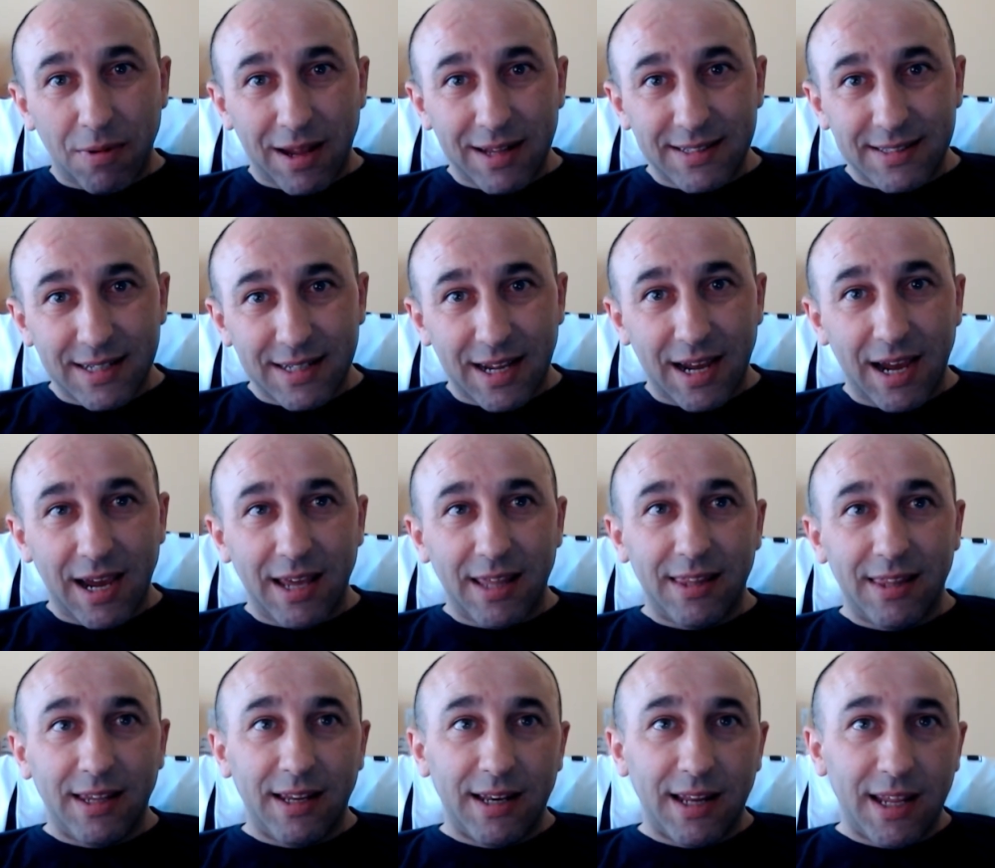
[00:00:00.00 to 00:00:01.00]
by
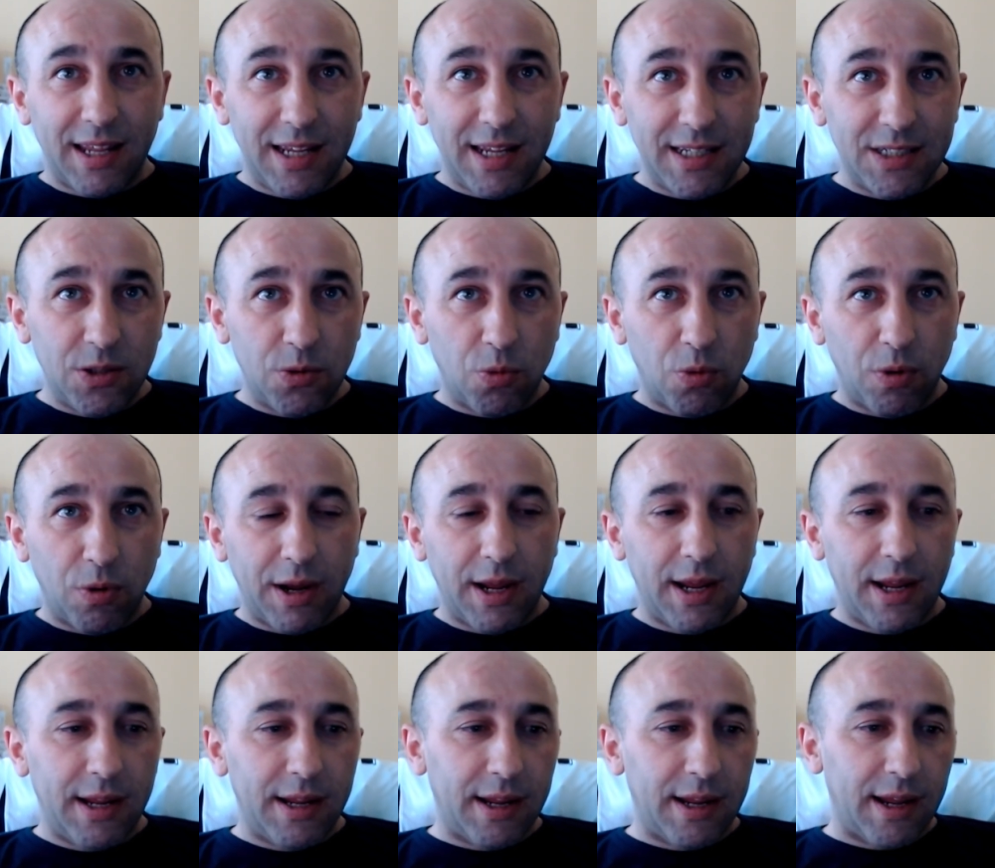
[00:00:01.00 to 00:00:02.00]
side in an easy
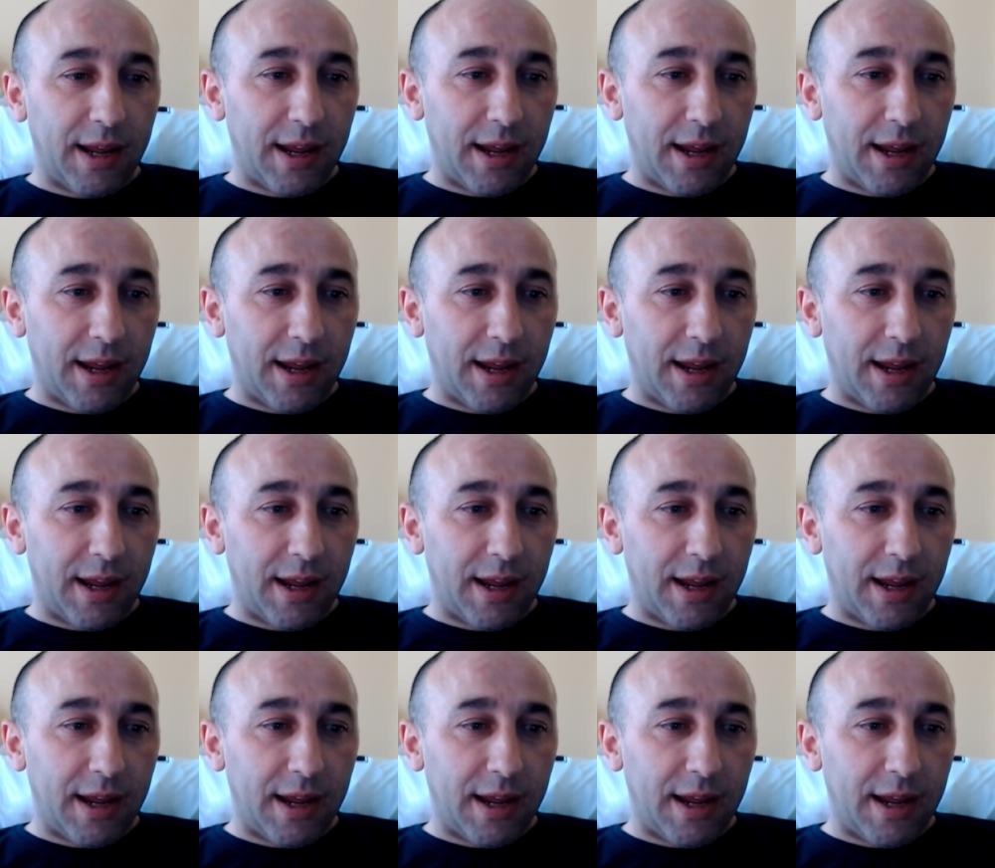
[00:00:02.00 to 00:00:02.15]
way